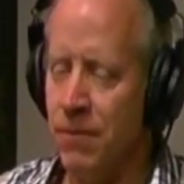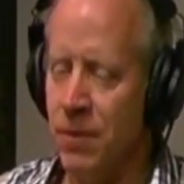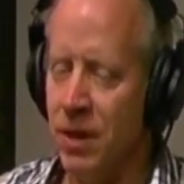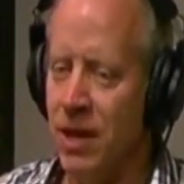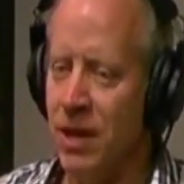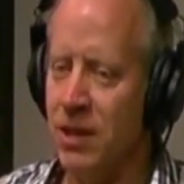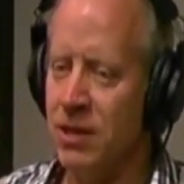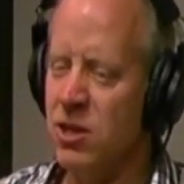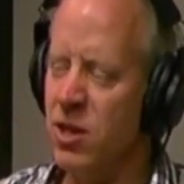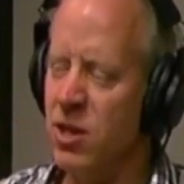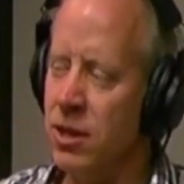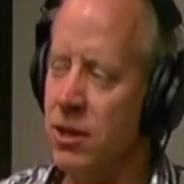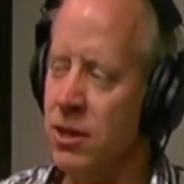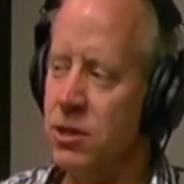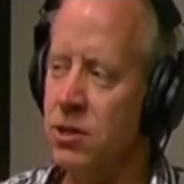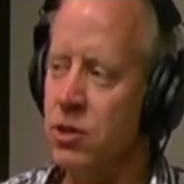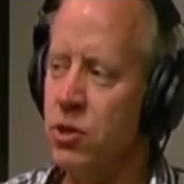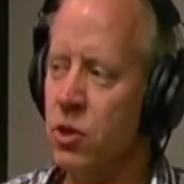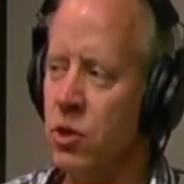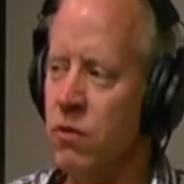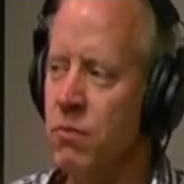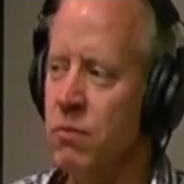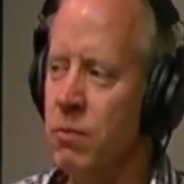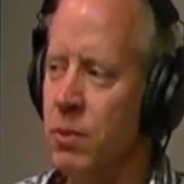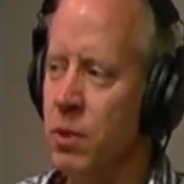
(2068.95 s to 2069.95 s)
And so that's
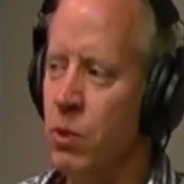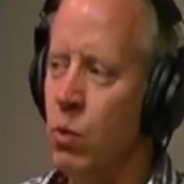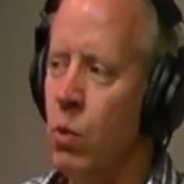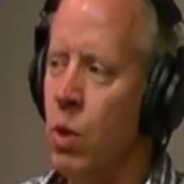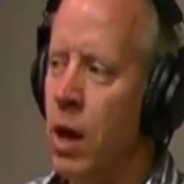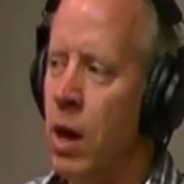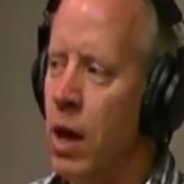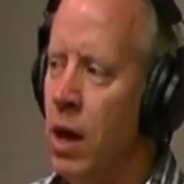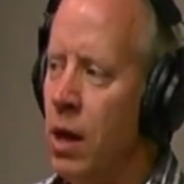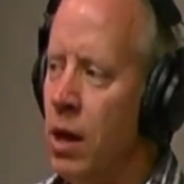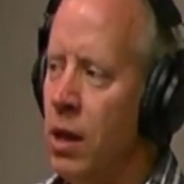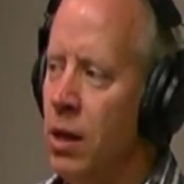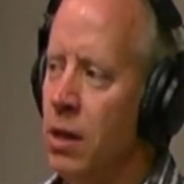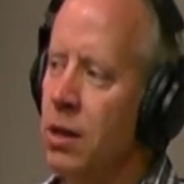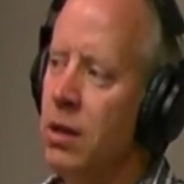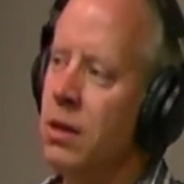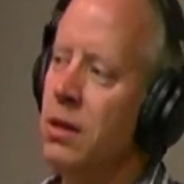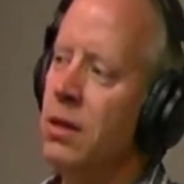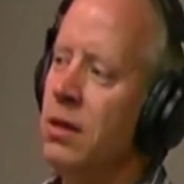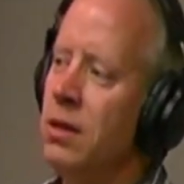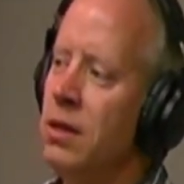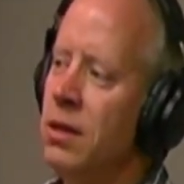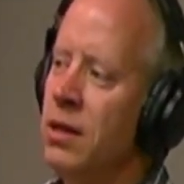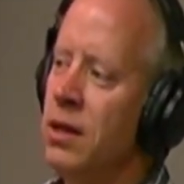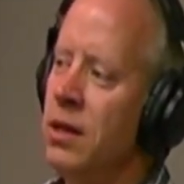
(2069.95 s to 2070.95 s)
served me well
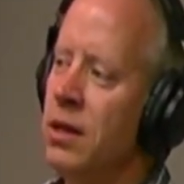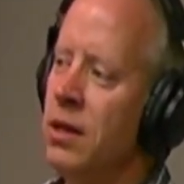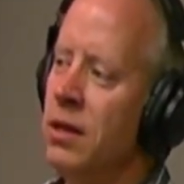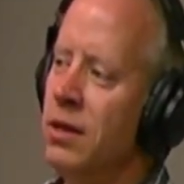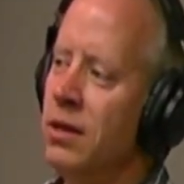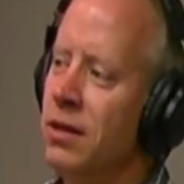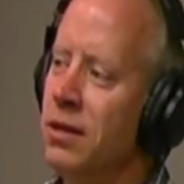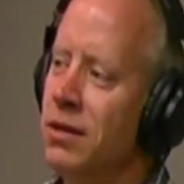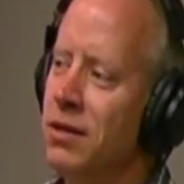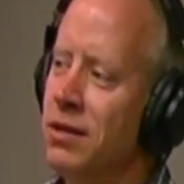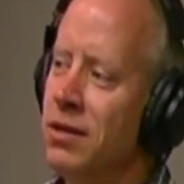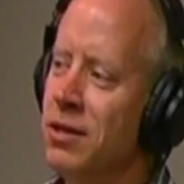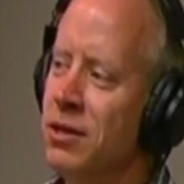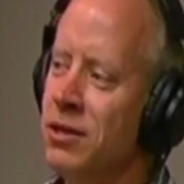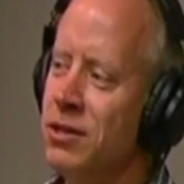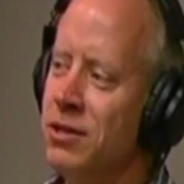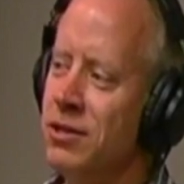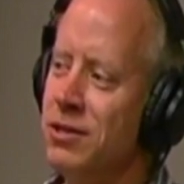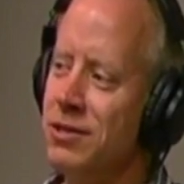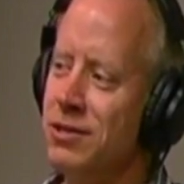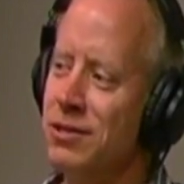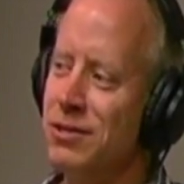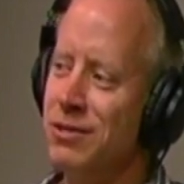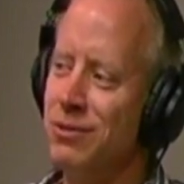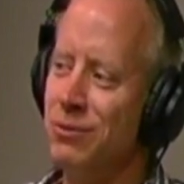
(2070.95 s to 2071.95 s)
in
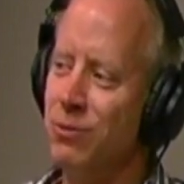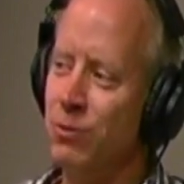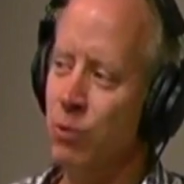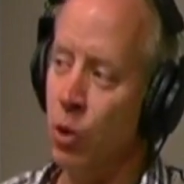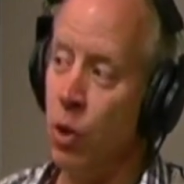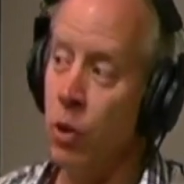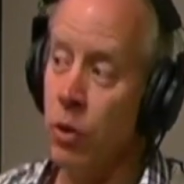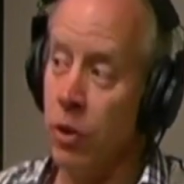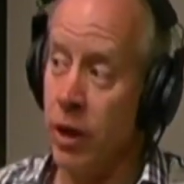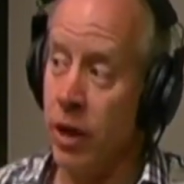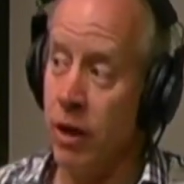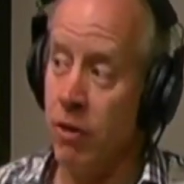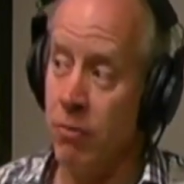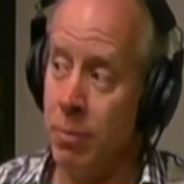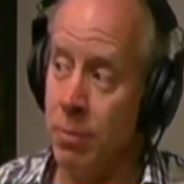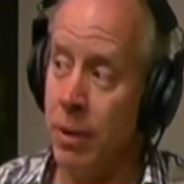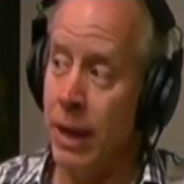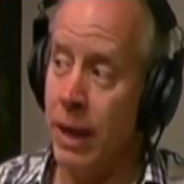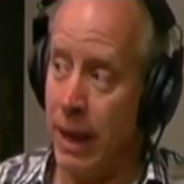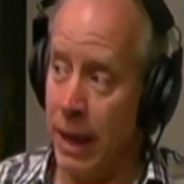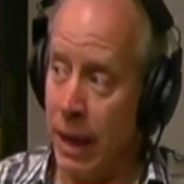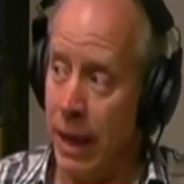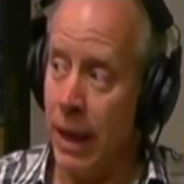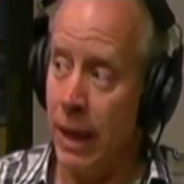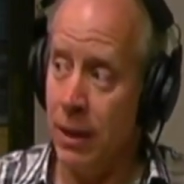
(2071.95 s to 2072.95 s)
this role that I've
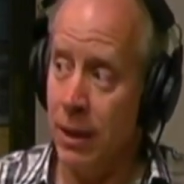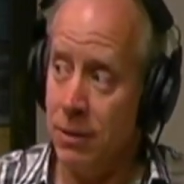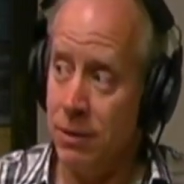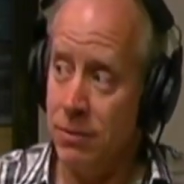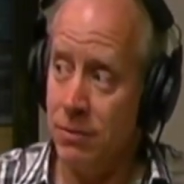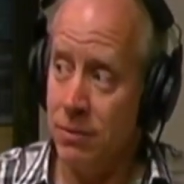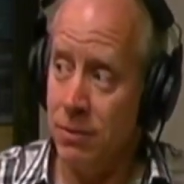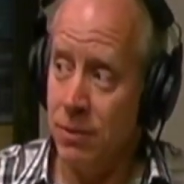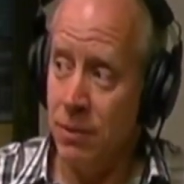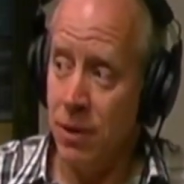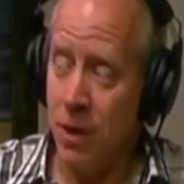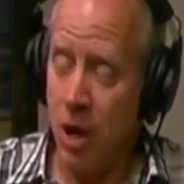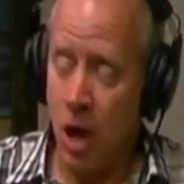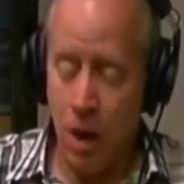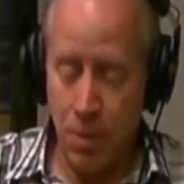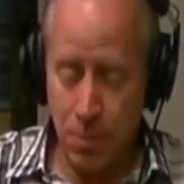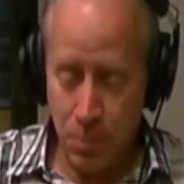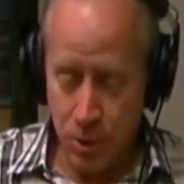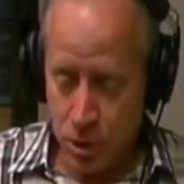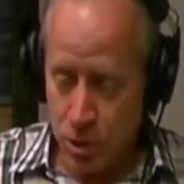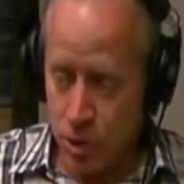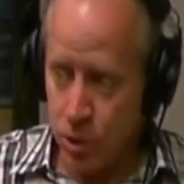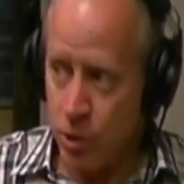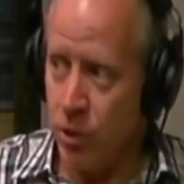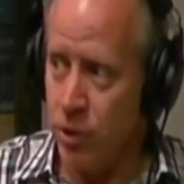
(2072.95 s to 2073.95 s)
been in.
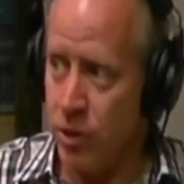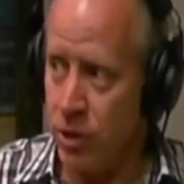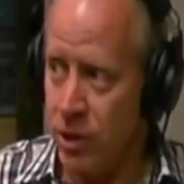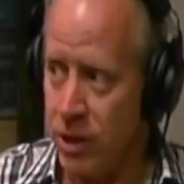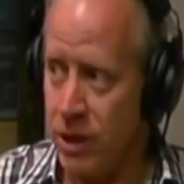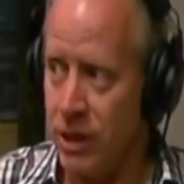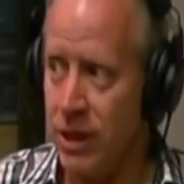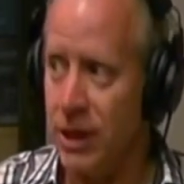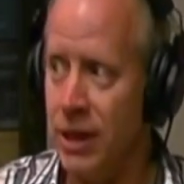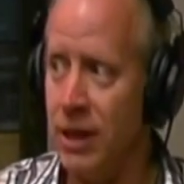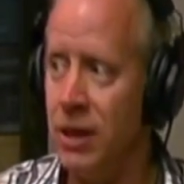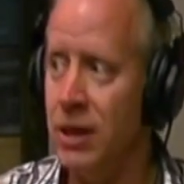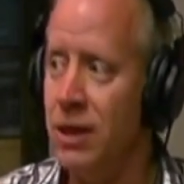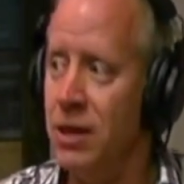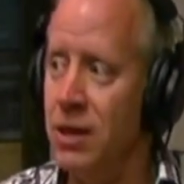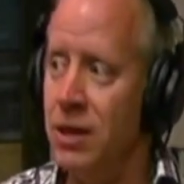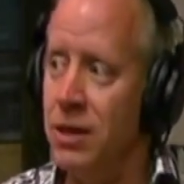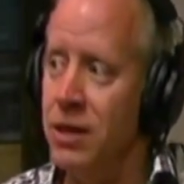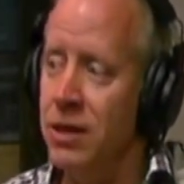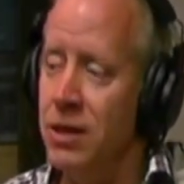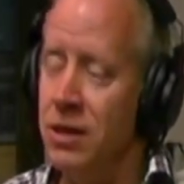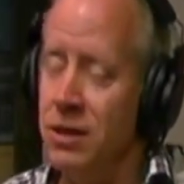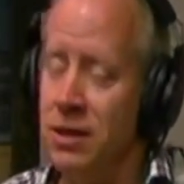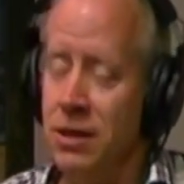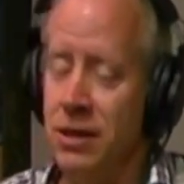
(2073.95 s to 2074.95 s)
Opportunity,
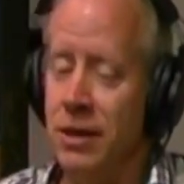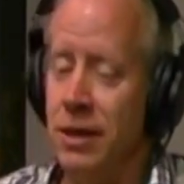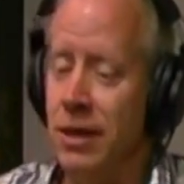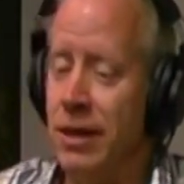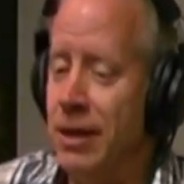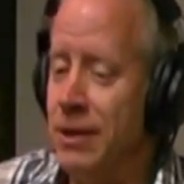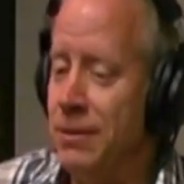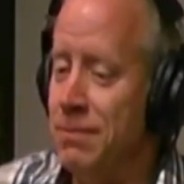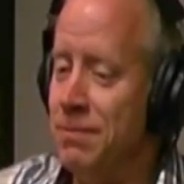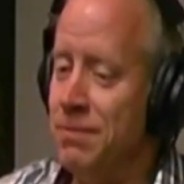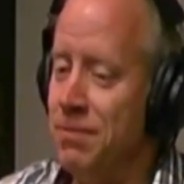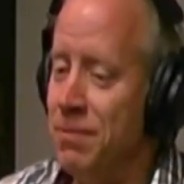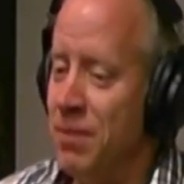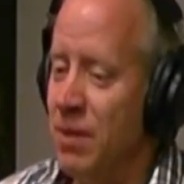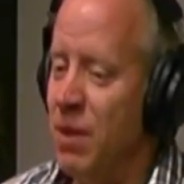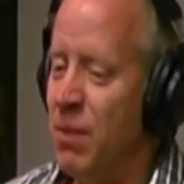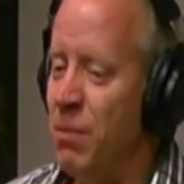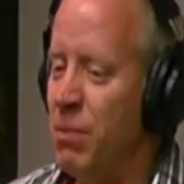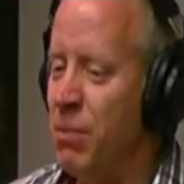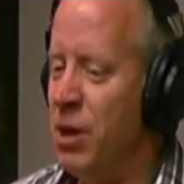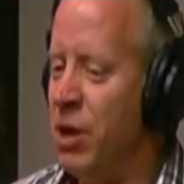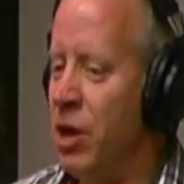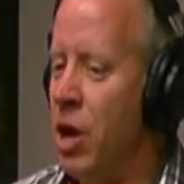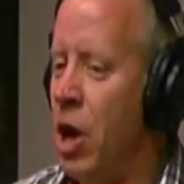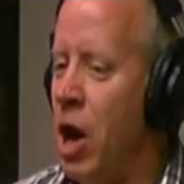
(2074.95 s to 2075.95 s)

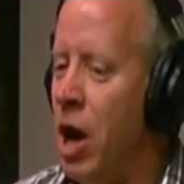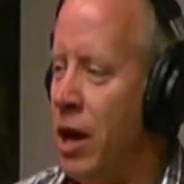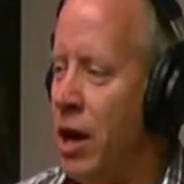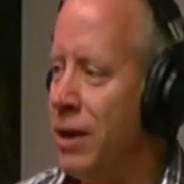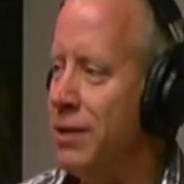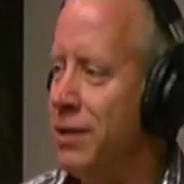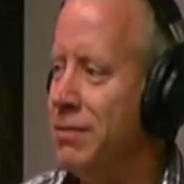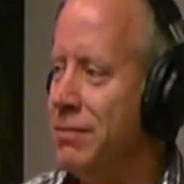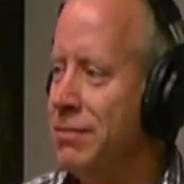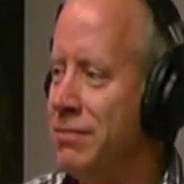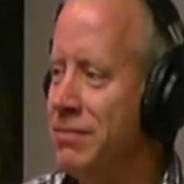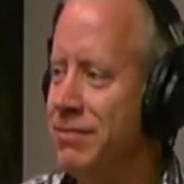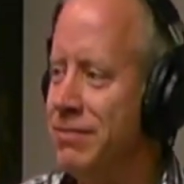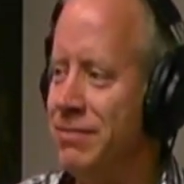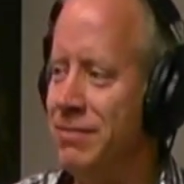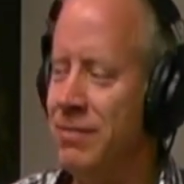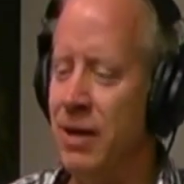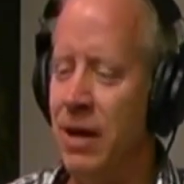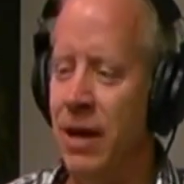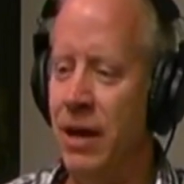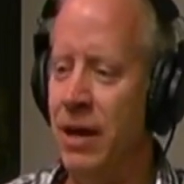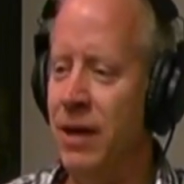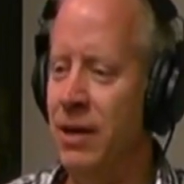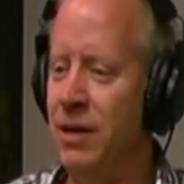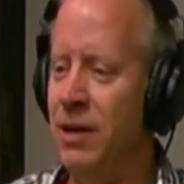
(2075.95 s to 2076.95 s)
but not,
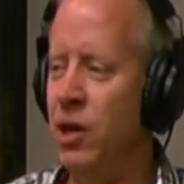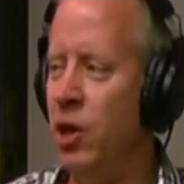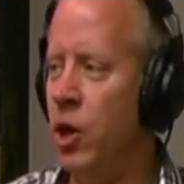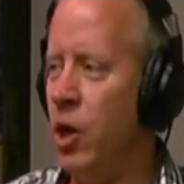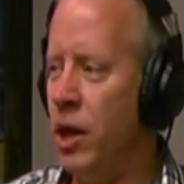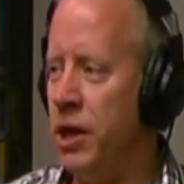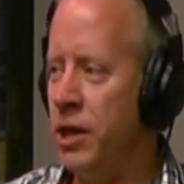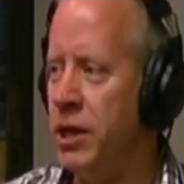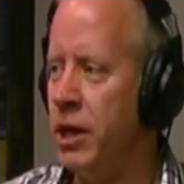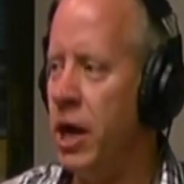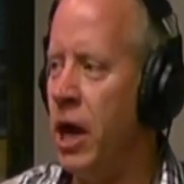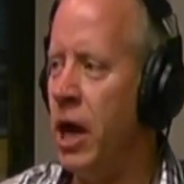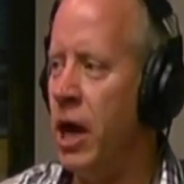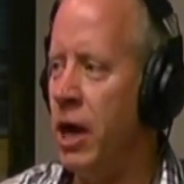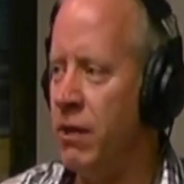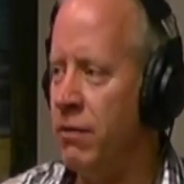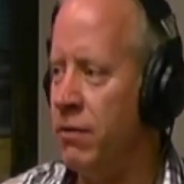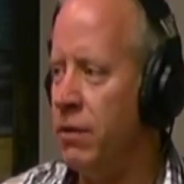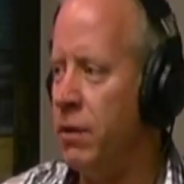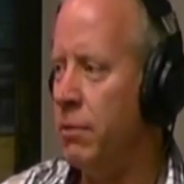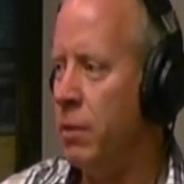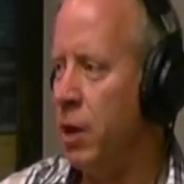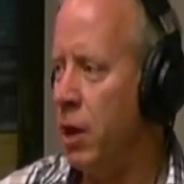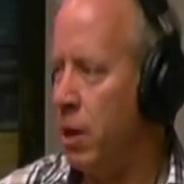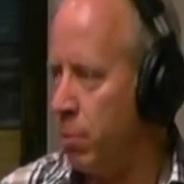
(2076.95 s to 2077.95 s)
I die if
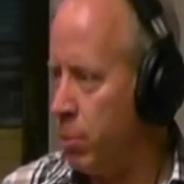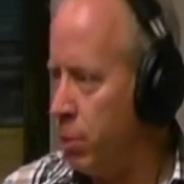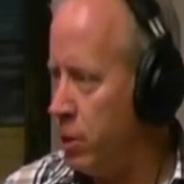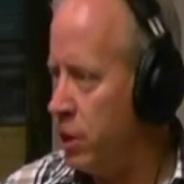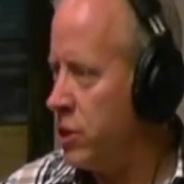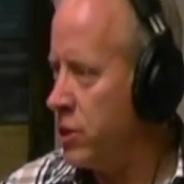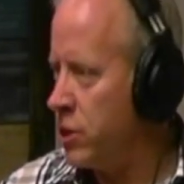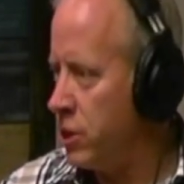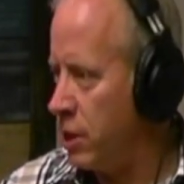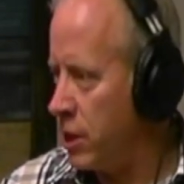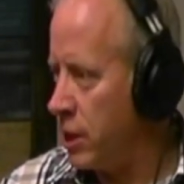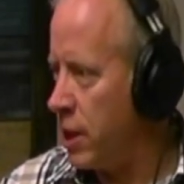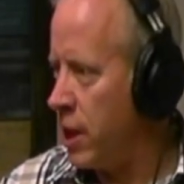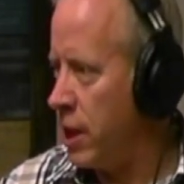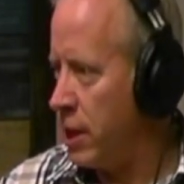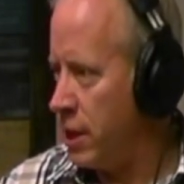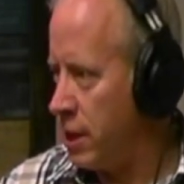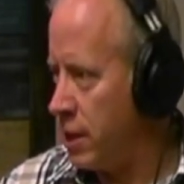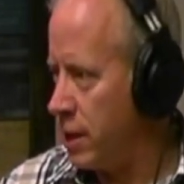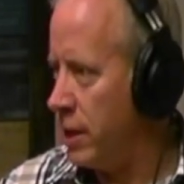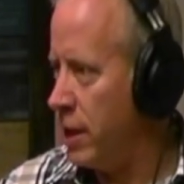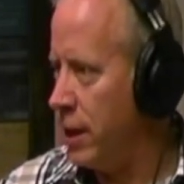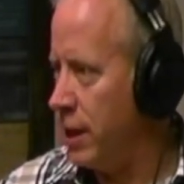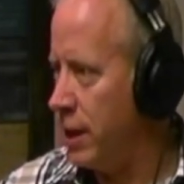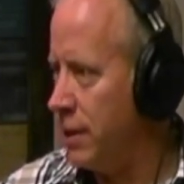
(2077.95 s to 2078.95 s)
I'm not preaching kind of
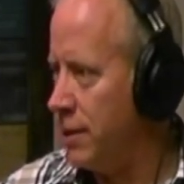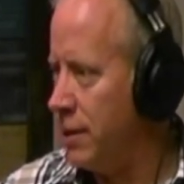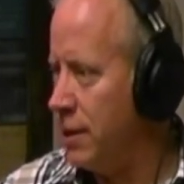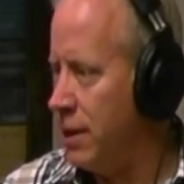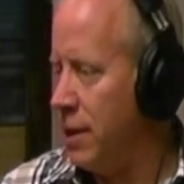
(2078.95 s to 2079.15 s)
thing.